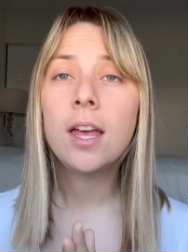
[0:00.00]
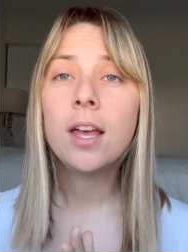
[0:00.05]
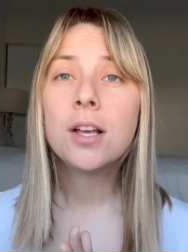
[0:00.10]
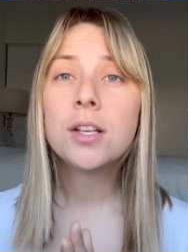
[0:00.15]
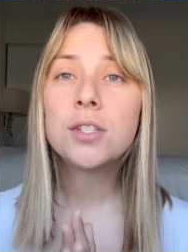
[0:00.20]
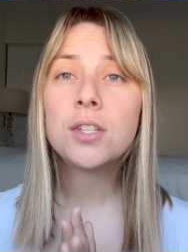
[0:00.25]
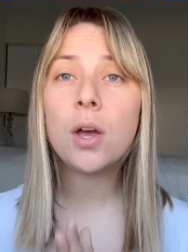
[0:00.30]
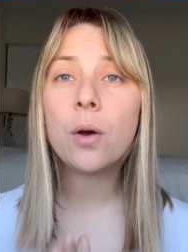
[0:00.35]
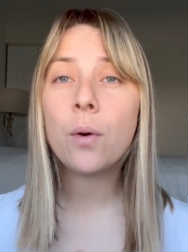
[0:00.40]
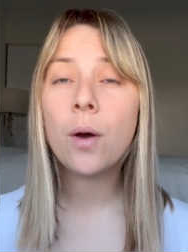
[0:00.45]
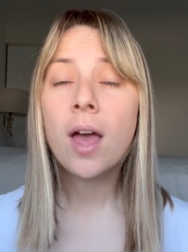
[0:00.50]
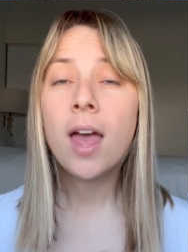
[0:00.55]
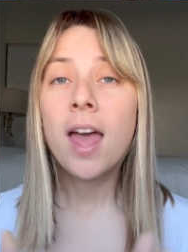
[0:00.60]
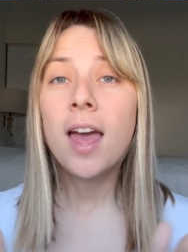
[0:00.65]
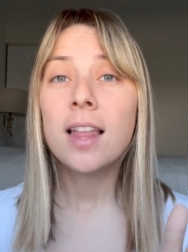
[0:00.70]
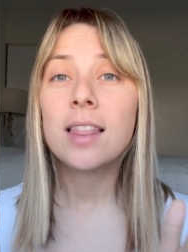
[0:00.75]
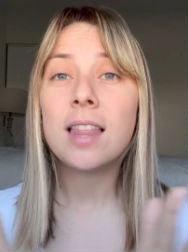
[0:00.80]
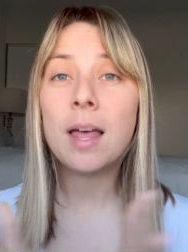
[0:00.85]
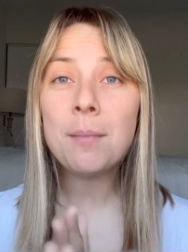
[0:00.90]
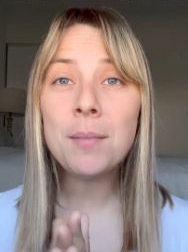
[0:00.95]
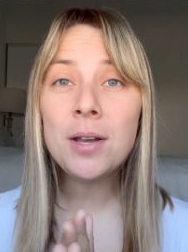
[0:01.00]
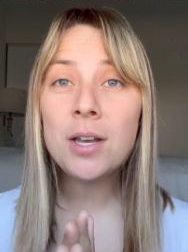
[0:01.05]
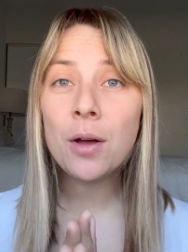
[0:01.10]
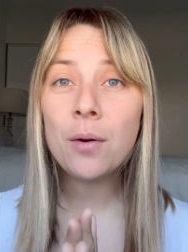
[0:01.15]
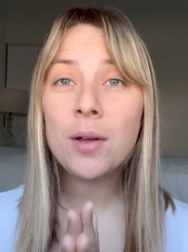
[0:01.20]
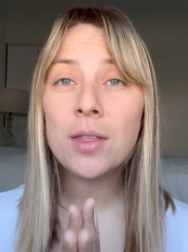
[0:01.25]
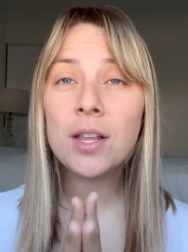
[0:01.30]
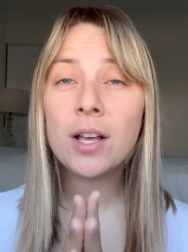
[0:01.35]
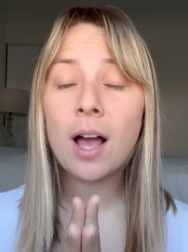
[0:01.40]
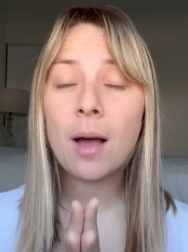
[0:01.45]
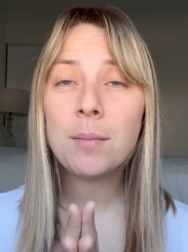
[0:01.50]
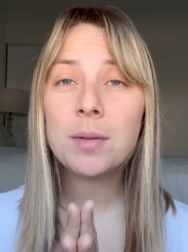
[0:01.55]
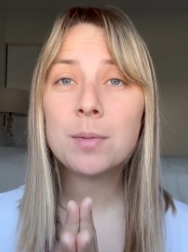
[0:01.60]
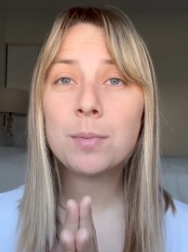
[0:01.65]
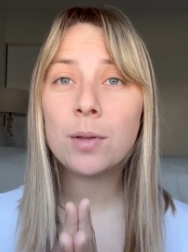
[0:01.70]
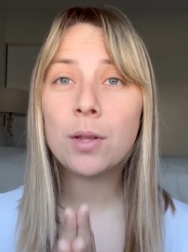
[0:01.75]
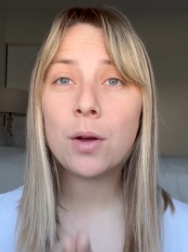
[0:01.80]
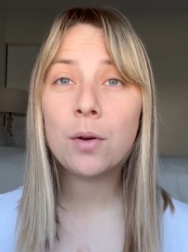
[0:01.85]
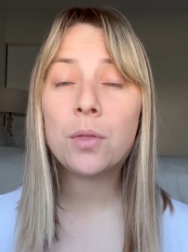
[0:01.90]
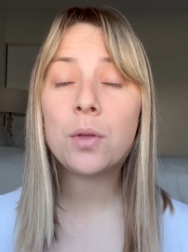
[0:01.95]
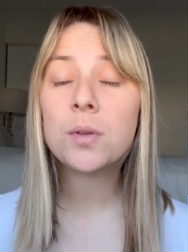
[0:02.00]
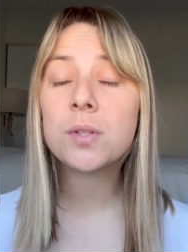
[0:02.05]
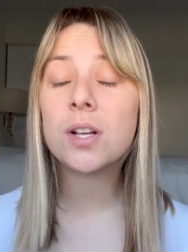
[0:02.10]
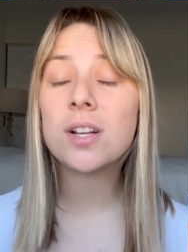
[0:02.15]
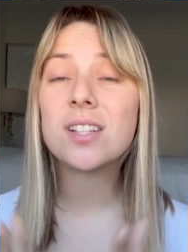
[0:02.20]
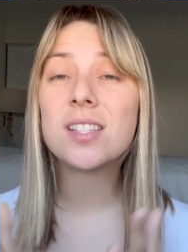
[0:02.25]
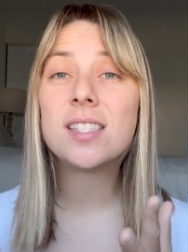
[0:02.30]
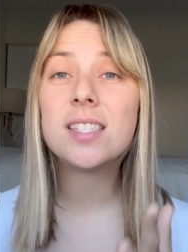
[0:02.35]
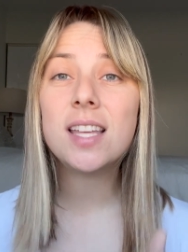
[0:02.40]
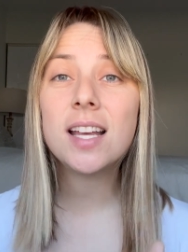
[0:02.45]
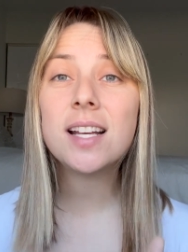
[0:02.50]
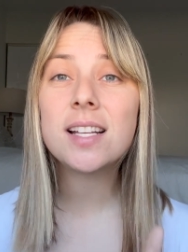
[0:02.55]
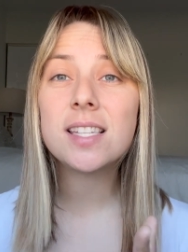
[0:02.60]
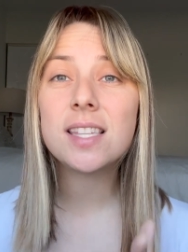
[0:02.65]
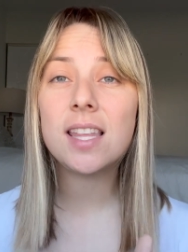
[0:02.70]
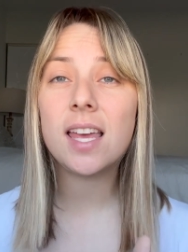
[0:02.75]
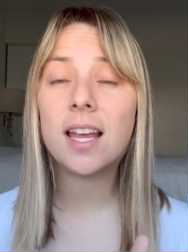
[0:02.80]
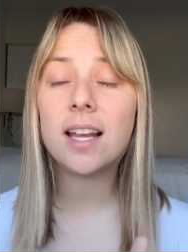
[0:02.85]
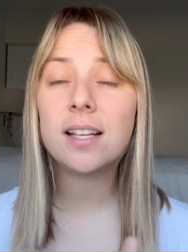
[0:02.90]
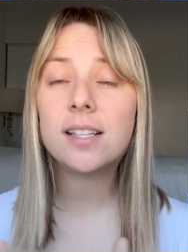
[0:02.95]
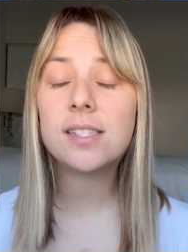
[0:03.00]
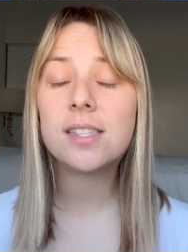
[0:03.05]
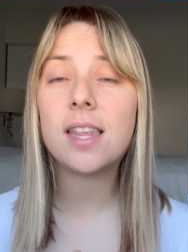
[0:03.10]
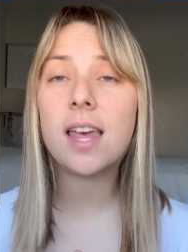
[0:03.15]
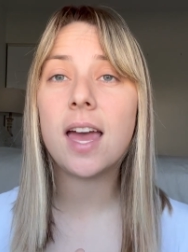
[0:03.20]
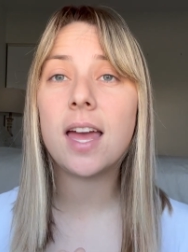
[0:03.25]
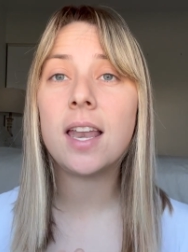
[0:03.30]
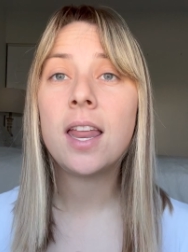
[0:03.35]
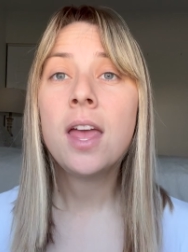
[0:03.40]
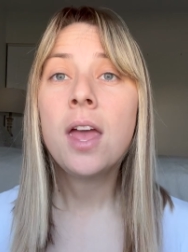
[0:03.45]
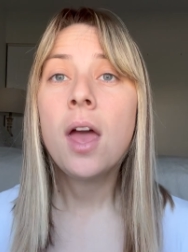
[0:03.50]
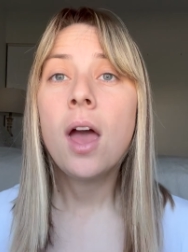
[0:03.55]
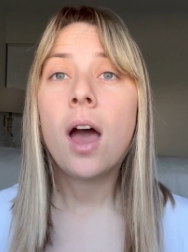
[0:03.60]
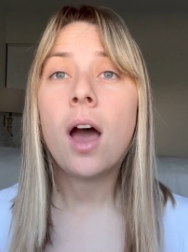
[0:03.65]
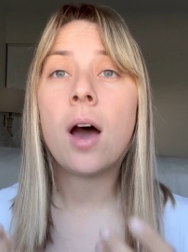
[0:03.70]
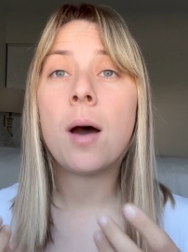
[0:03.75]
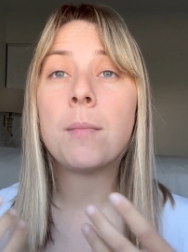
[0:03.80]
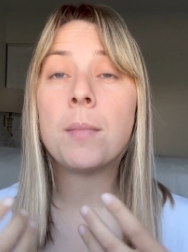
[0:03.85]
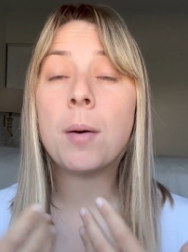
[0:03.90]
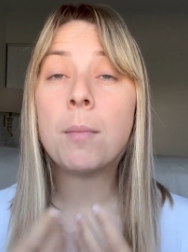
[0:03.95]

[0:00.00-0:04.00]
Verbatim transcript: so let me know in the comments below those are six things that um,